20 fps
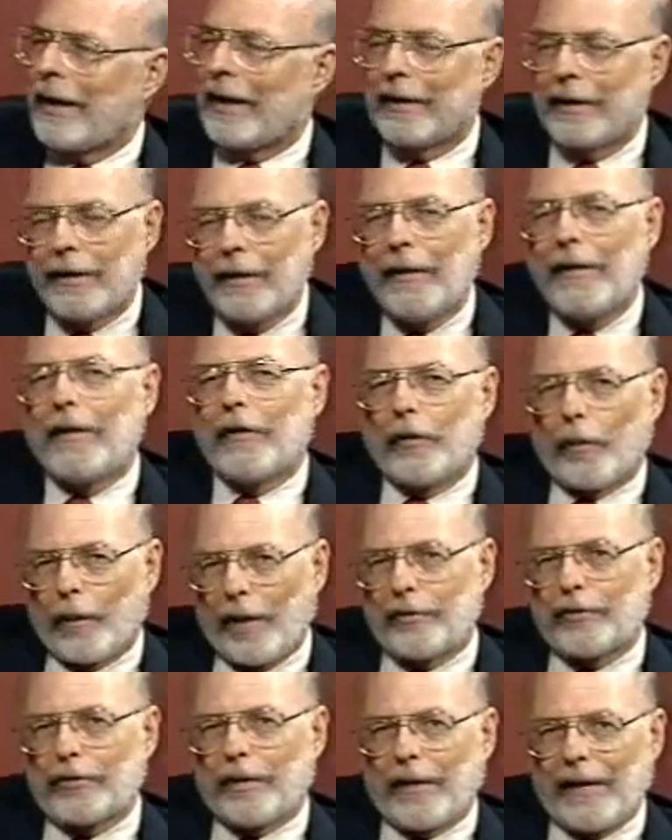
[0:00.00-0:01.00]
in bed the
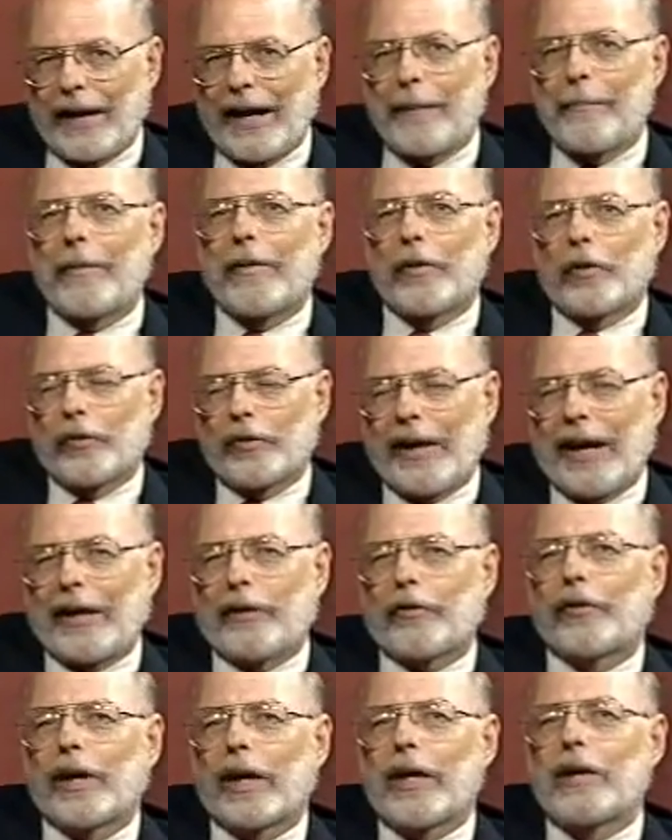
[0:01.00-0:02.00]
rest of the night. But there was
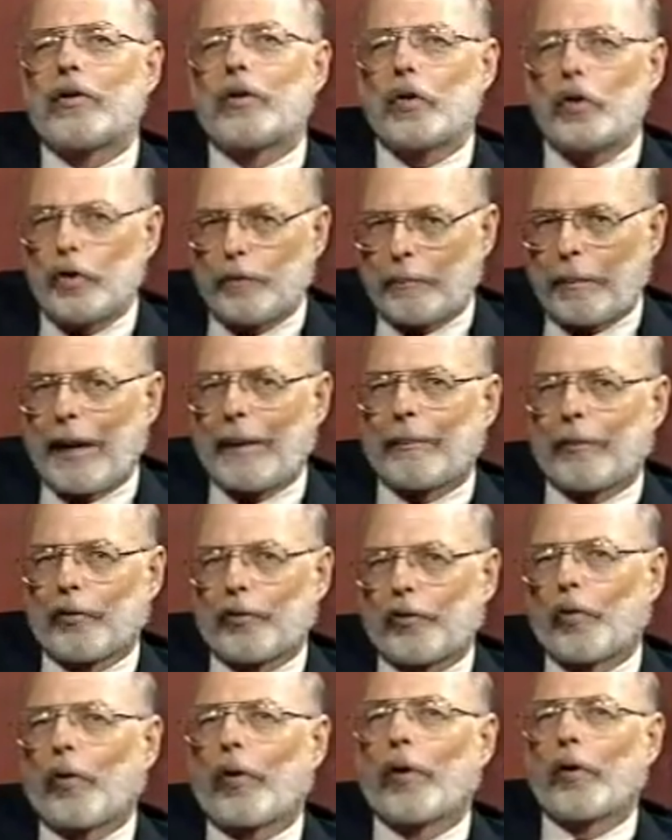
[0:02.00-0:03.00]
actually a
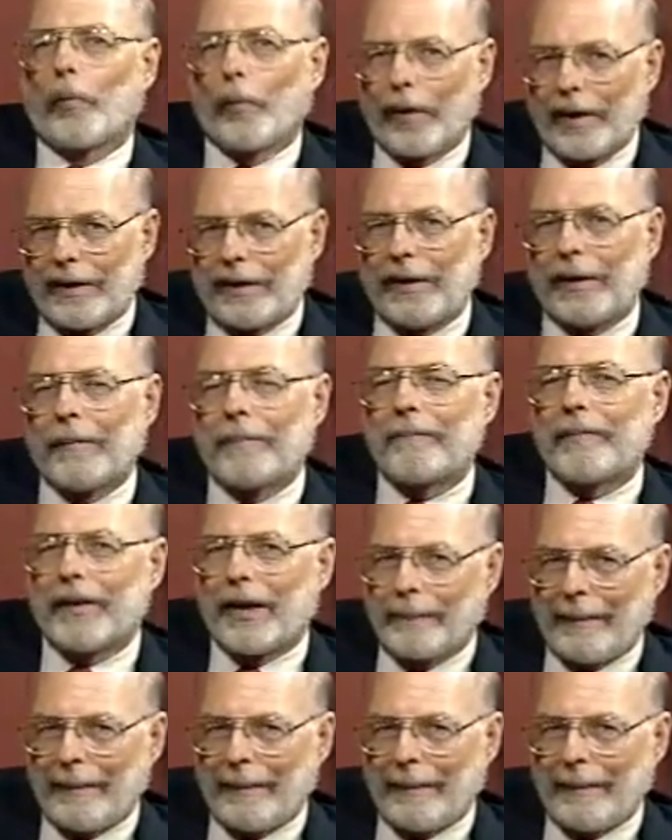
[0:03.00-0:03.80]
newspaper story written